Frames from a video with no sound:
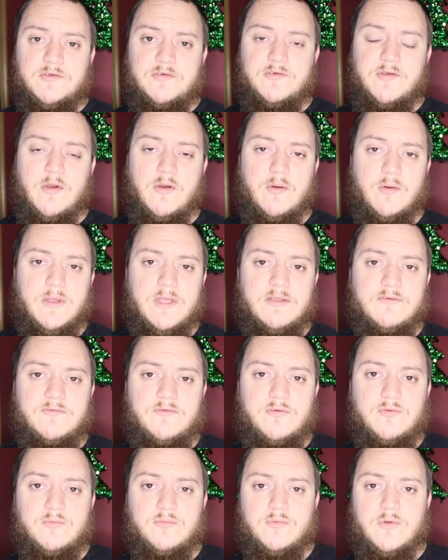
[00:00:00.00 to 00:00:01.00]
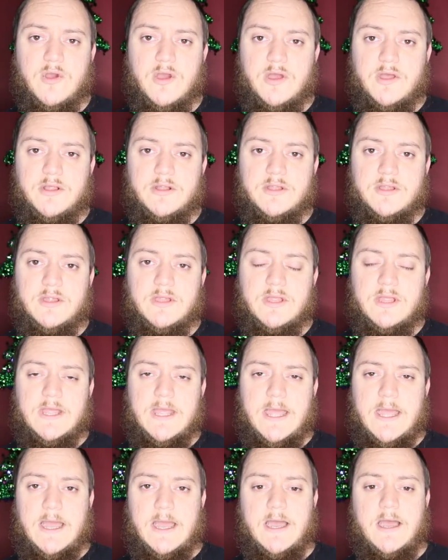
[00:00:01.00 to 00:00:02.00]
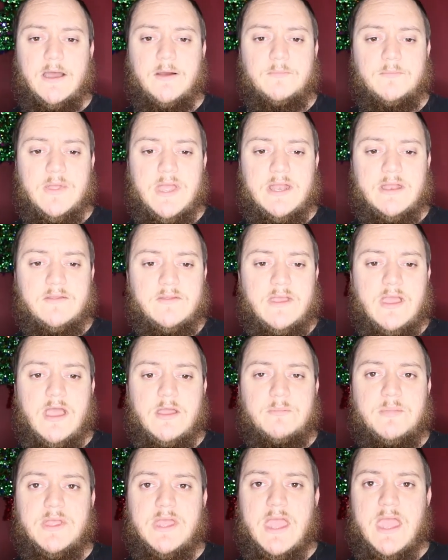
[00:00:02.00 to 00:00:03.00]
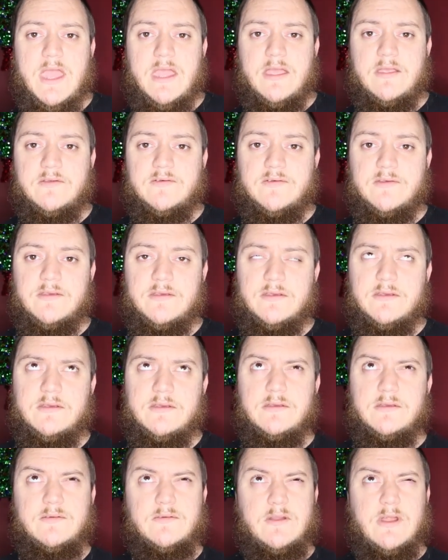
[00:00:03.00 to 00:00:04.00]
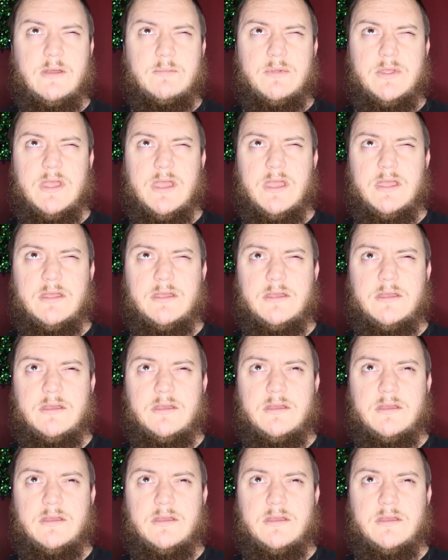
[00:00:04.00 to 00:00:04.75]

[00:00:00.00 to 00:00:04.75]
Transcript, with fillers: So if you run any of the IPAs, is it IPA?